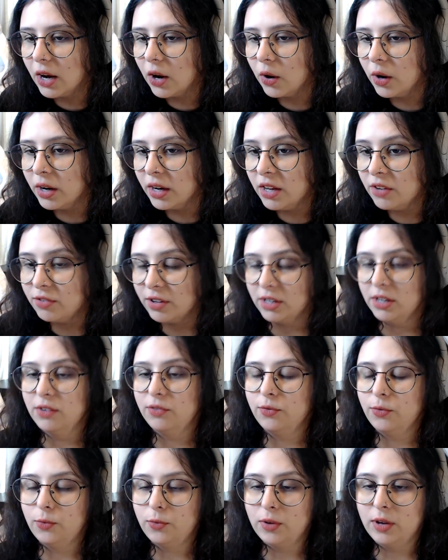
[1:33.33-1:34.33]
or even
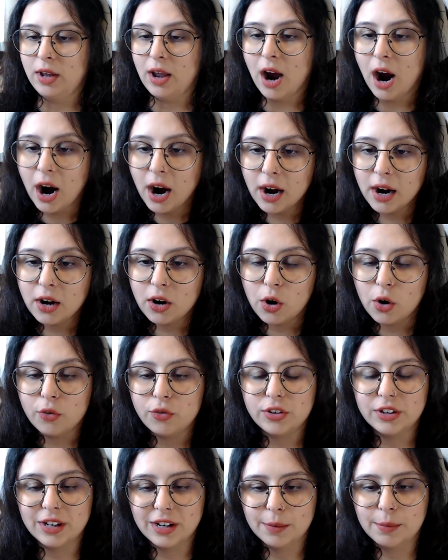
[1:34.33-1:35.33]
if we are
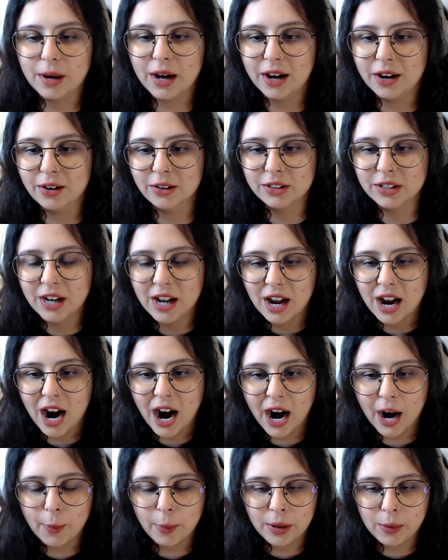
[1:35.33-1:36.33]
confident about,
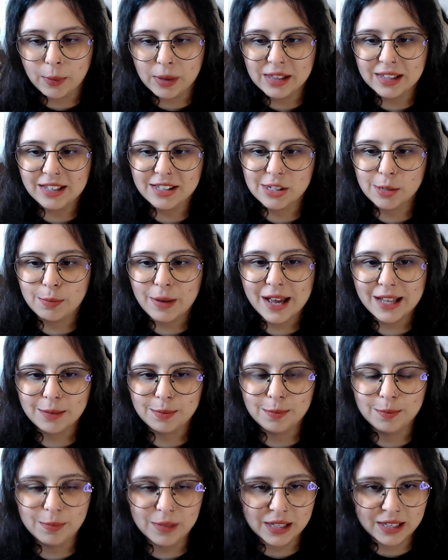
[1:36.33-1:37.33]
are we willing to bet
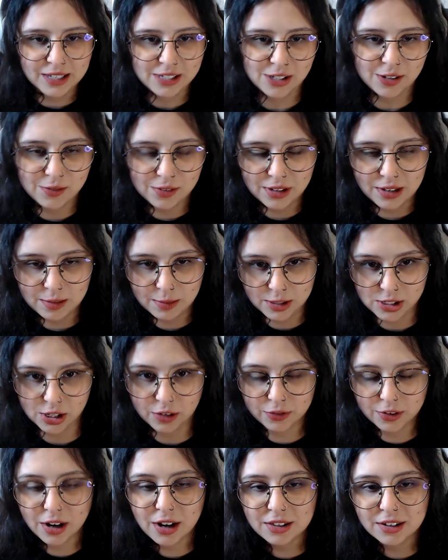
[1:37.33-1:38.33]
millions
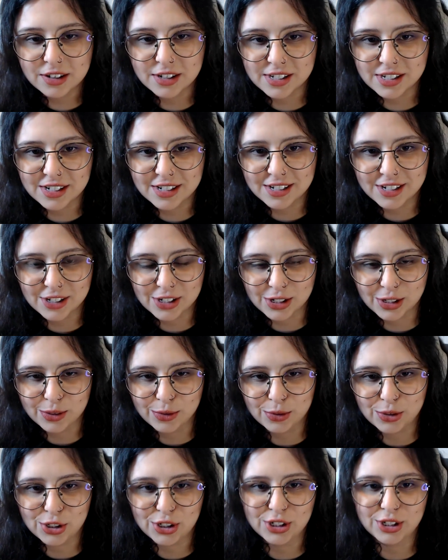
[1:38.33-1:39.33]
of dollars in the
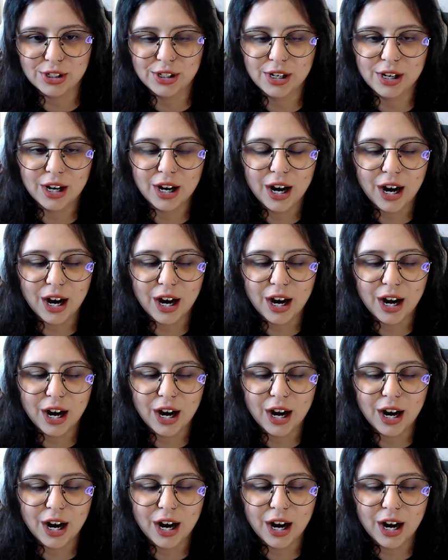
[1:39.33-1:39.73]
solution?